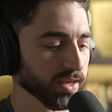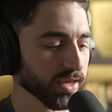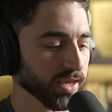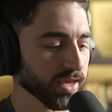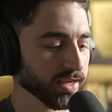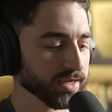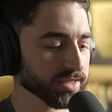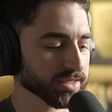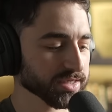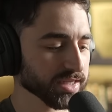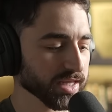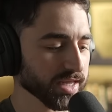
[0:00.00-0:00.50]

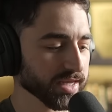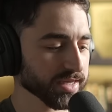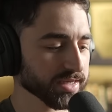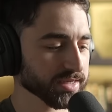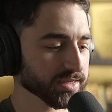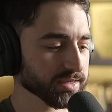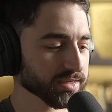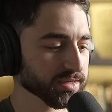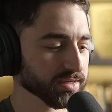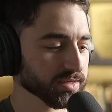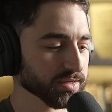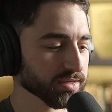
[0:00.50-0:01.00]
And he's
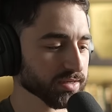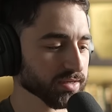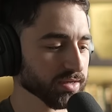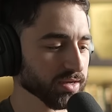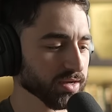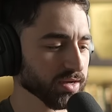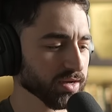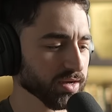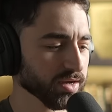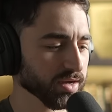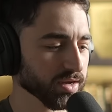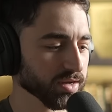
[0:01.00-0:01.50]
like,
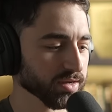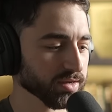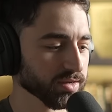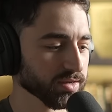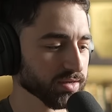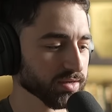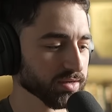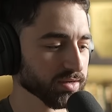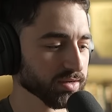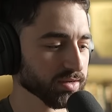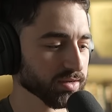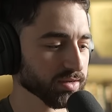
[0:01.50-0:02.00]
huh,
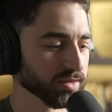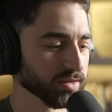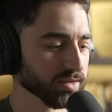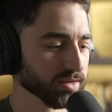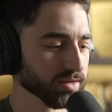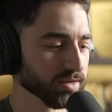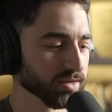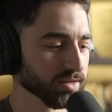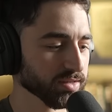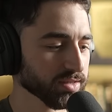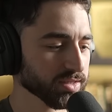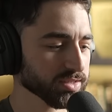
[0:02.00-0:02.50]

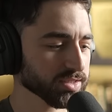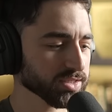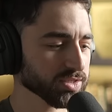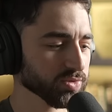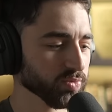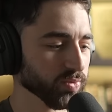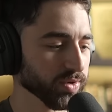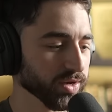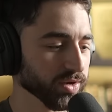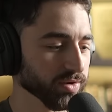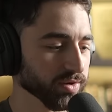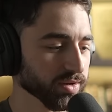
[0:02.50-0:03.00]
this is
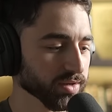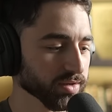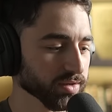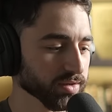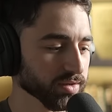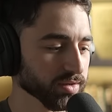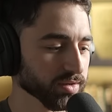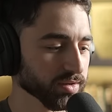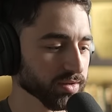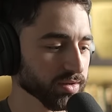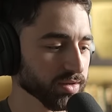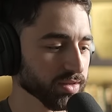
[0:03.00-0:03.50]
weird.
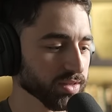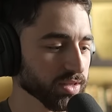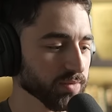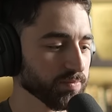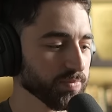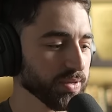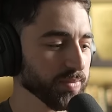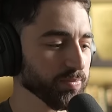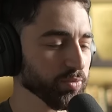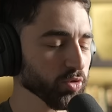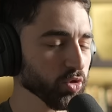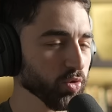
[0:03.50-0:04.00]
The
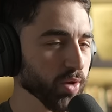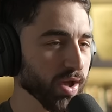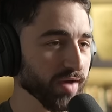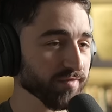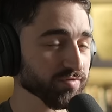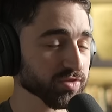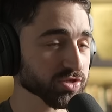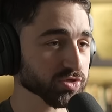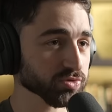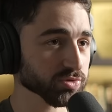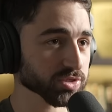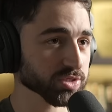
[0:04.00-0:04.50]
people who
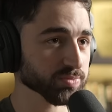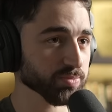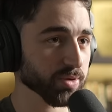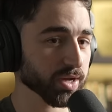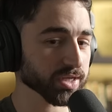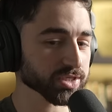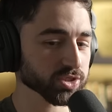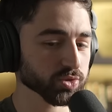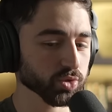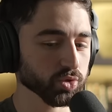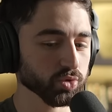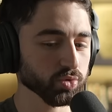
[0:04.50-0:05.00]
have this
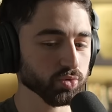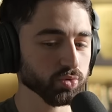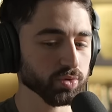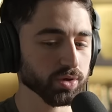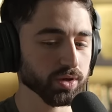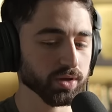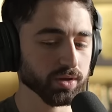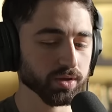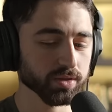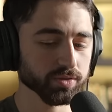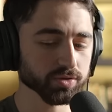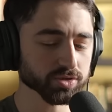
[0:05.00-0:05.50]
response, who
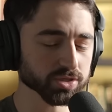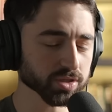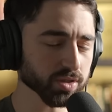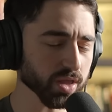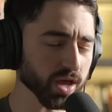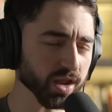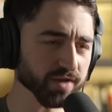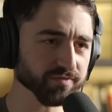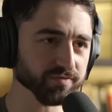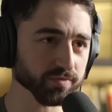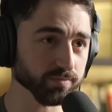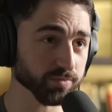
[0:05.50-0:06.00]
there's a
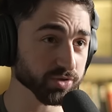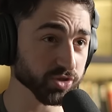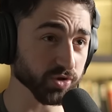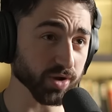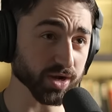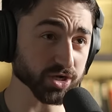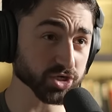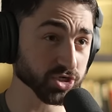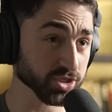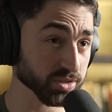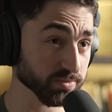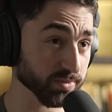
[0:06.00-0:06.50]
lot of them, but they're
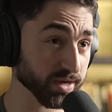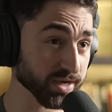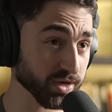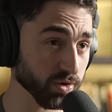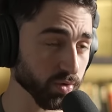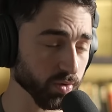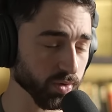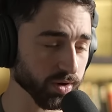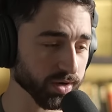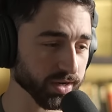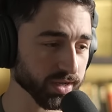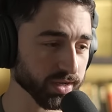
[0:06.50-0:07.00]
actually the
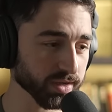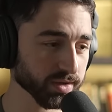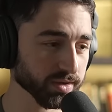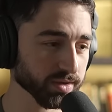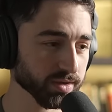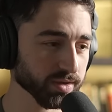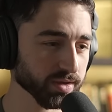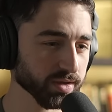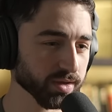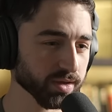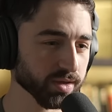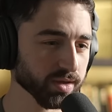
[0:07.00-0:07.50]
minority.
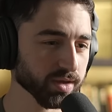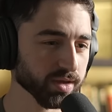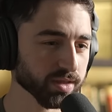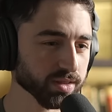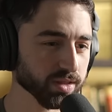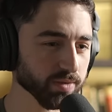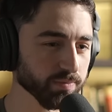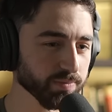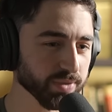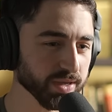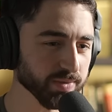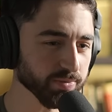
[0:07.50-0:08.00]

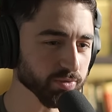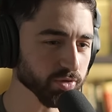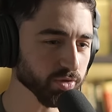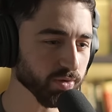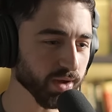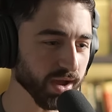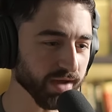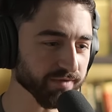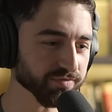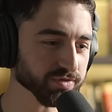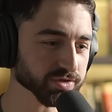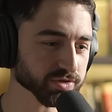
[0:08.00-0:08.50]
The people
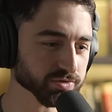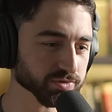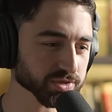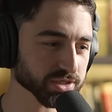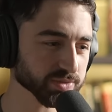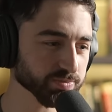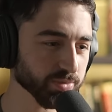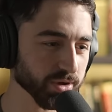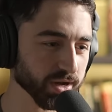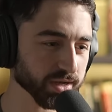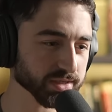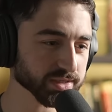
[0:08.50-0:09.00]
who have this
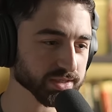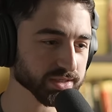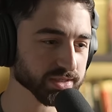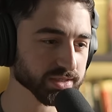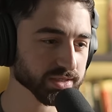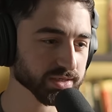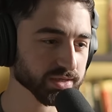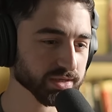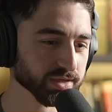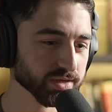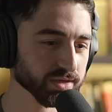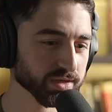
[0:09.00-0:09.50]
response,